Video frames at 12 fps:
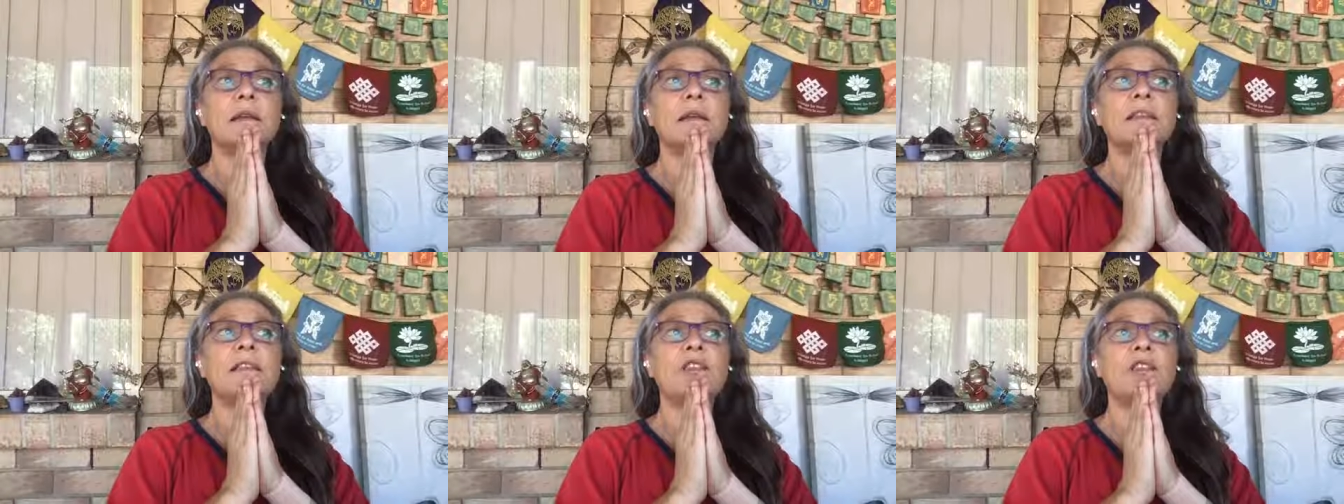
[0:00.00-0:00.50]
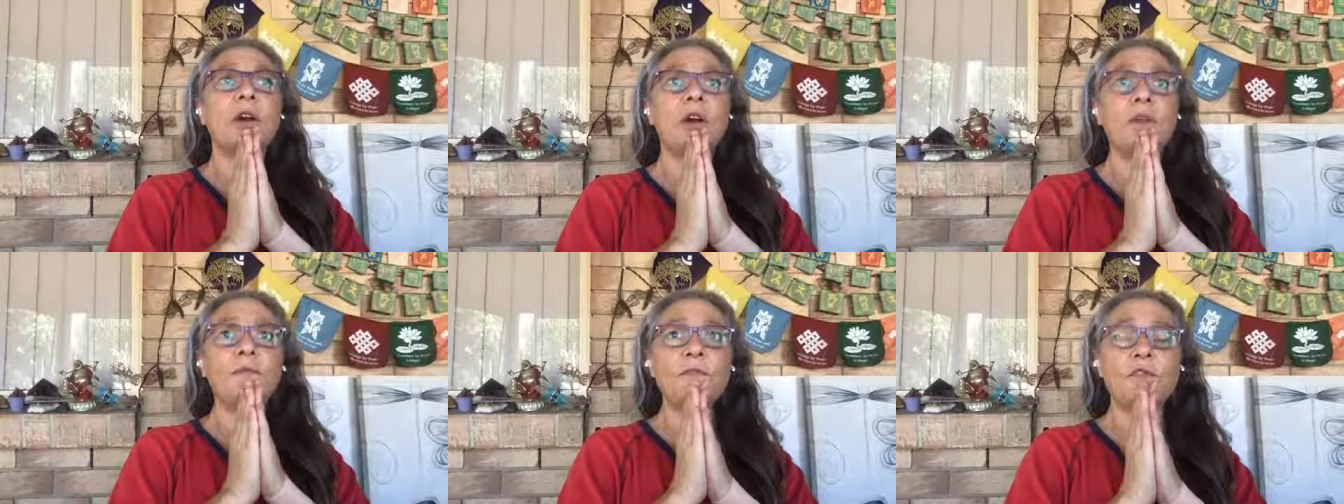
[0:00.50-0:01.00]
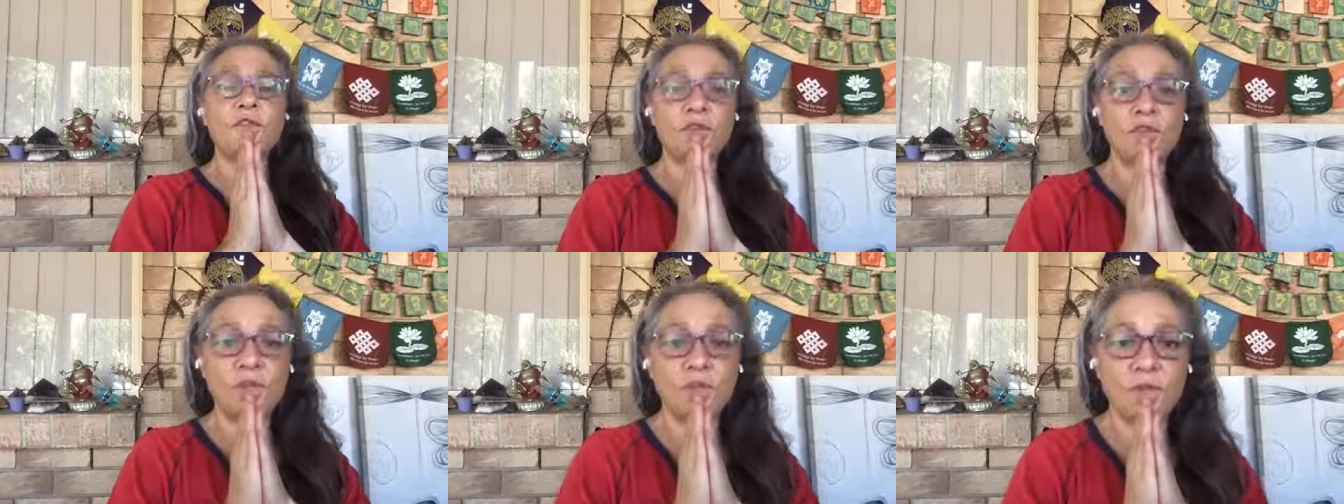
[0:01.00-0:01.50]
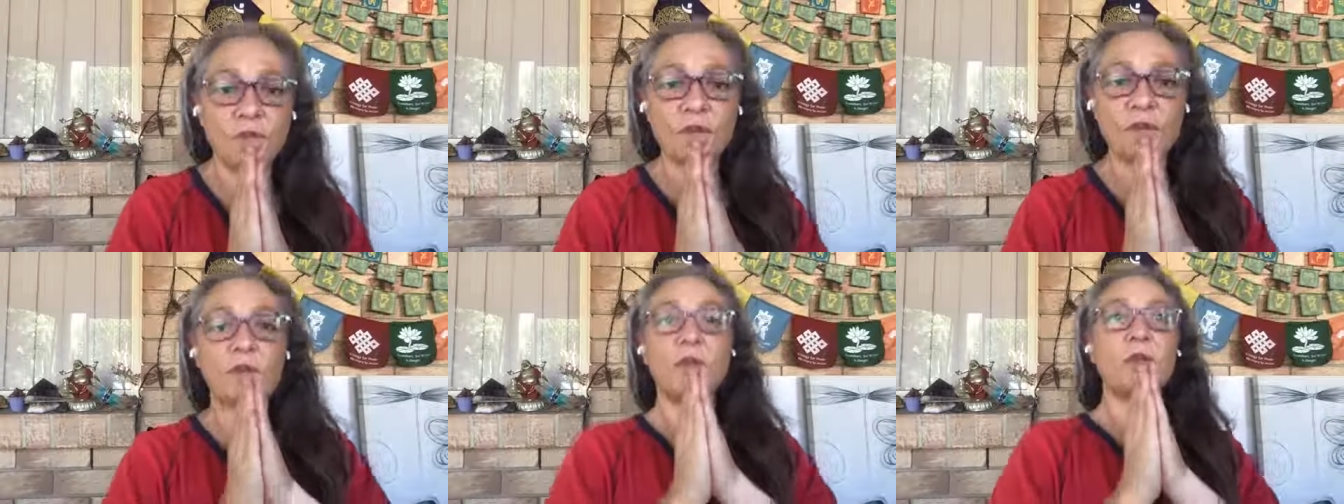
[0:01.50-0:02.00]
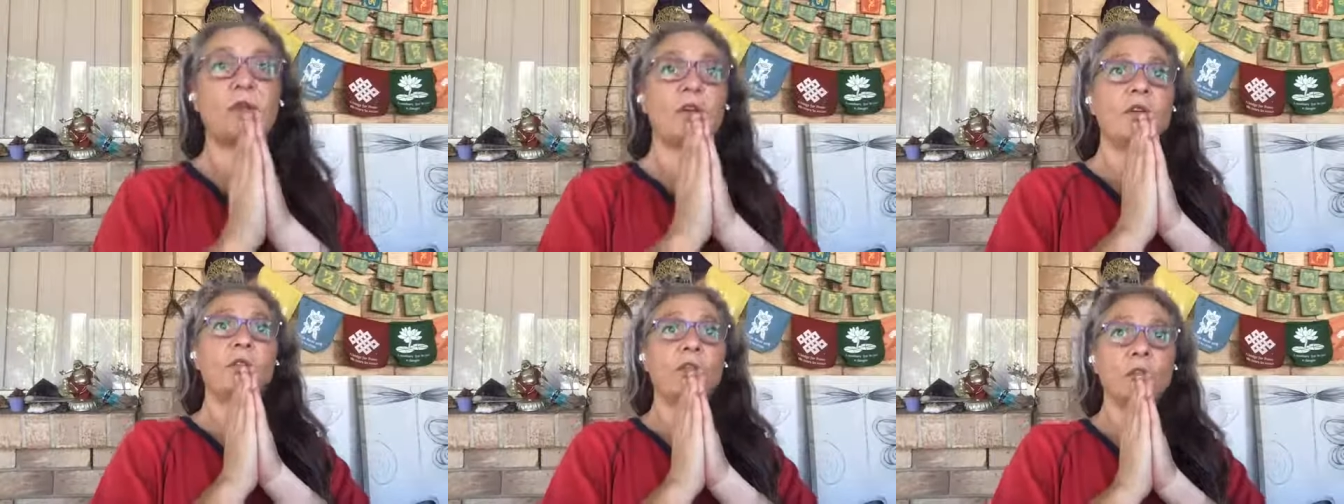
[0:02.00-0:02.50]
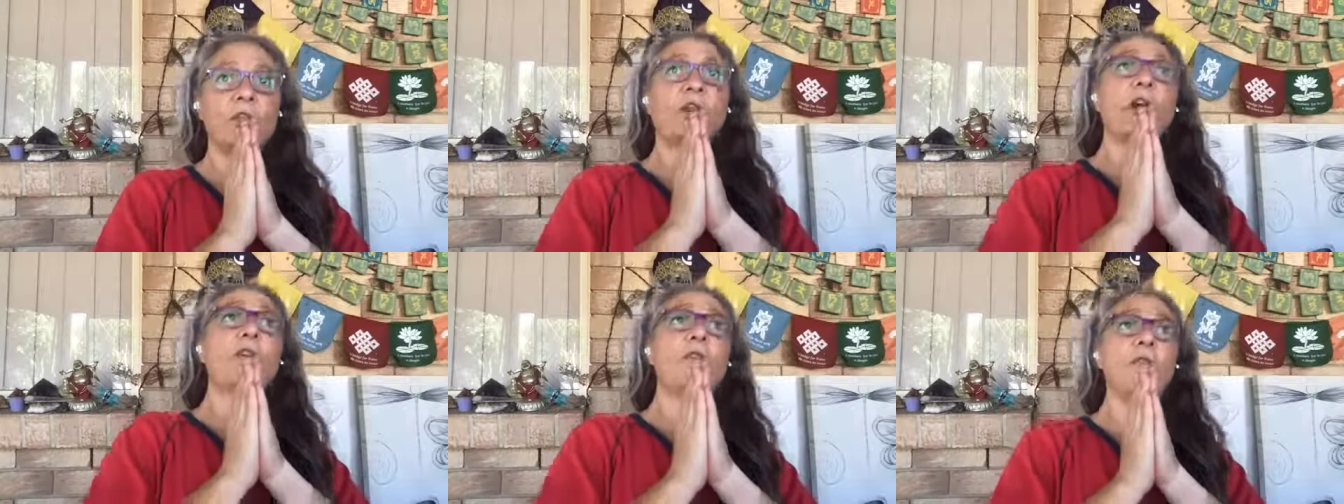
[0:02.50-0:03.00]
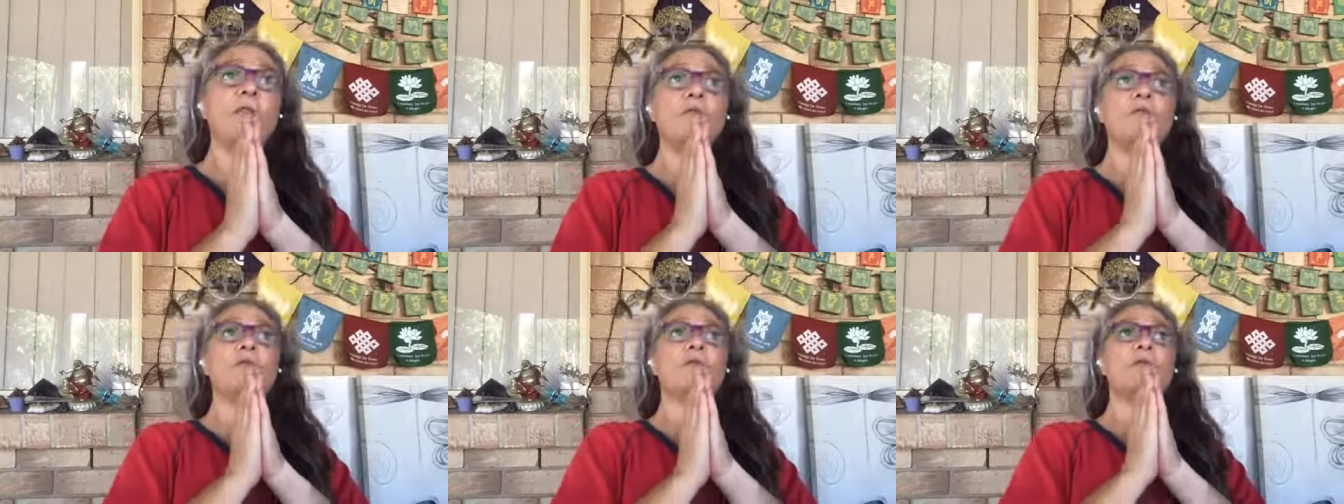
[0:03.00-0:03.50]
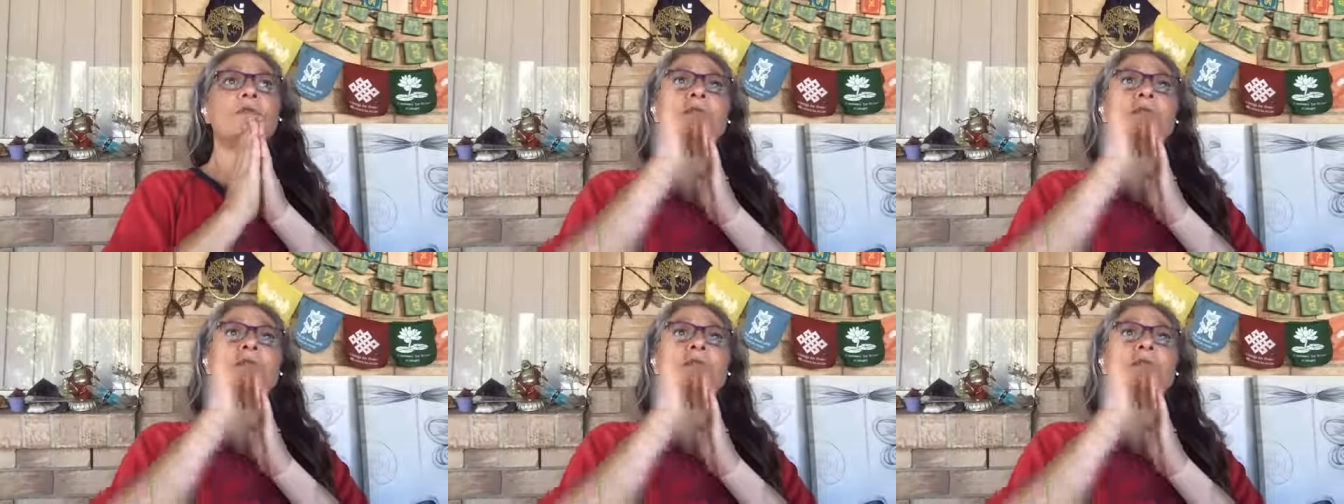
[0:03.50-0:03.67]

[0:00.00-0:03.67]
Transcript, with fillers: it's time for truth for those